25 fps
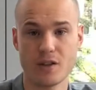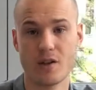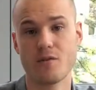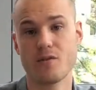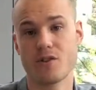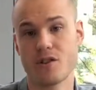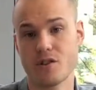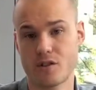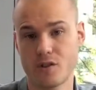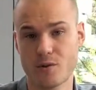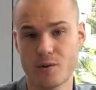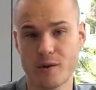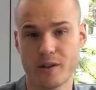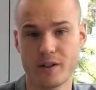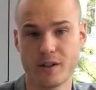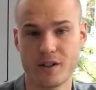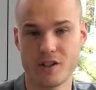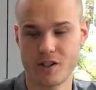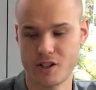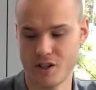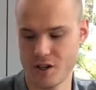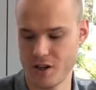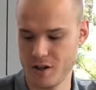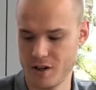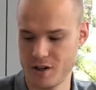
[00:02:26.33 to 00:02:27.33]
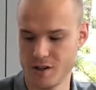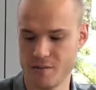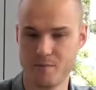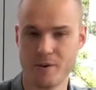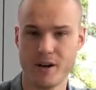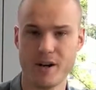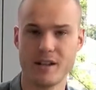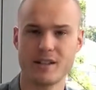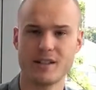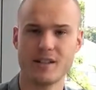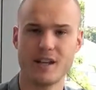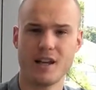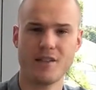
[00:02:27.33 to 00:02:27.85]
So I'll just quickly show you the
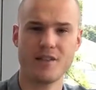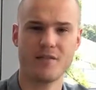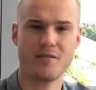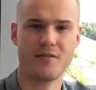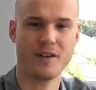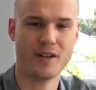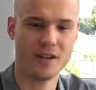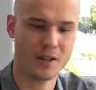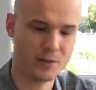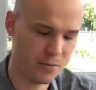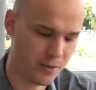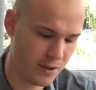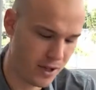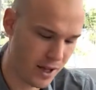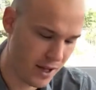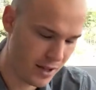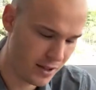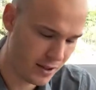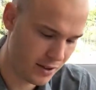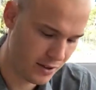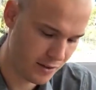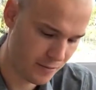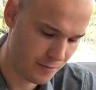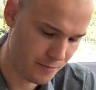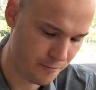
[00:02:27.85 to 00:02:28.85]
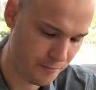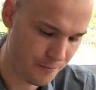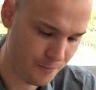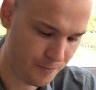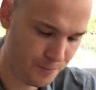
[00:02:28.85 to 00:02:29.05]
breakdown that Facebook has.